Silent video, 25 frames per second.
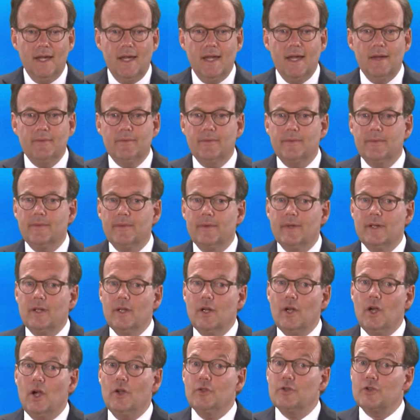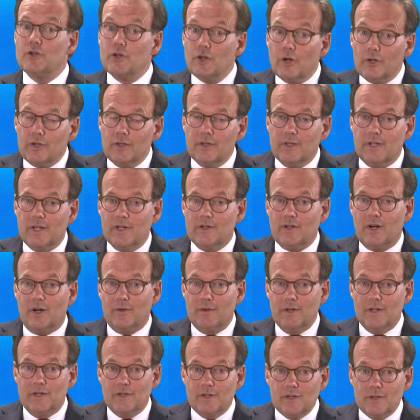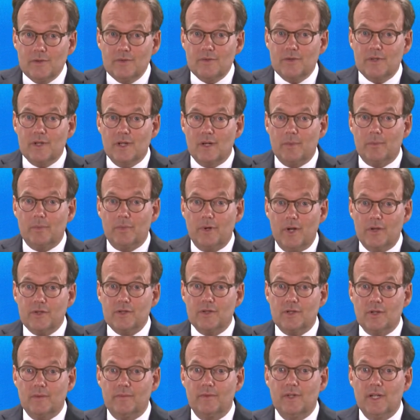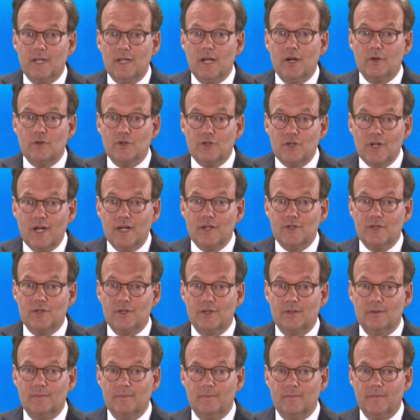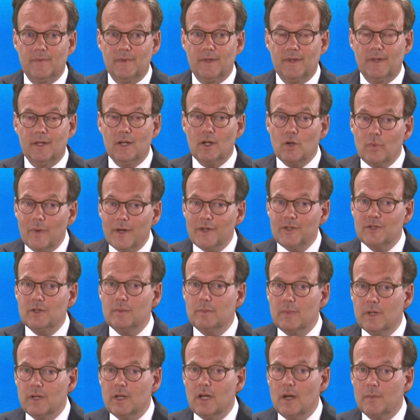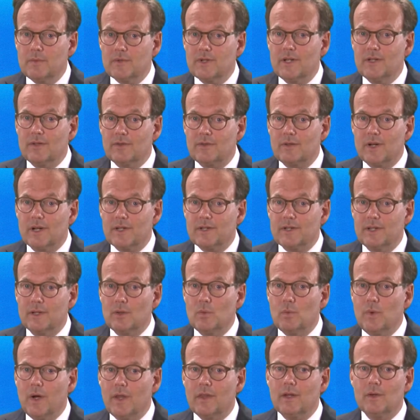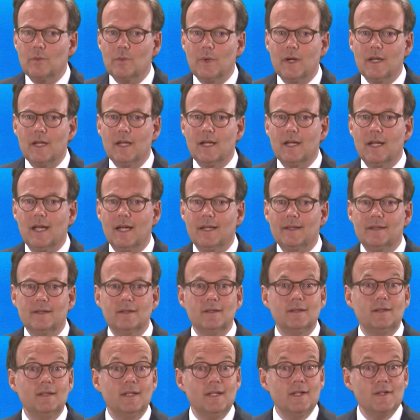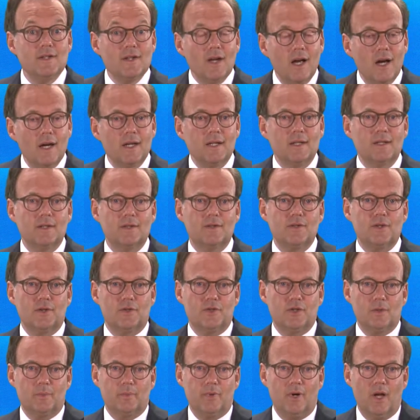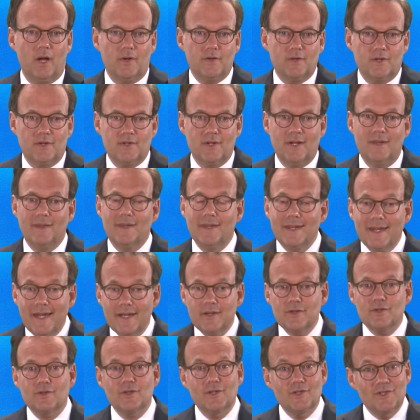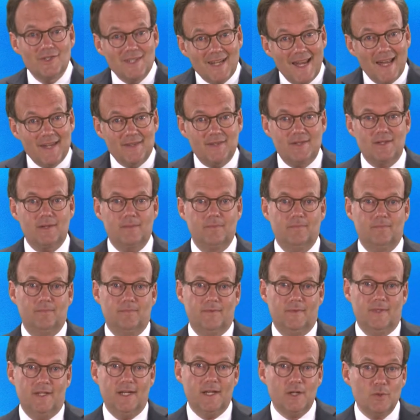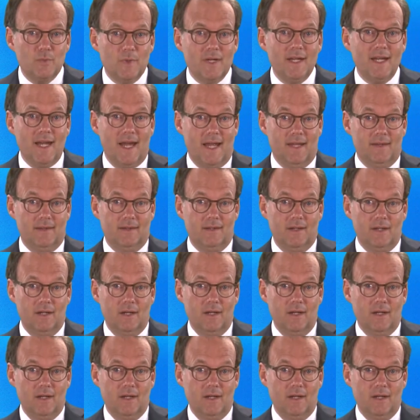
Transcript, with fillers: if uncertainties are reduced in a process of negotiation, the question becomes interesting whether we can design such a process. And the answer is yes. Yes, we can.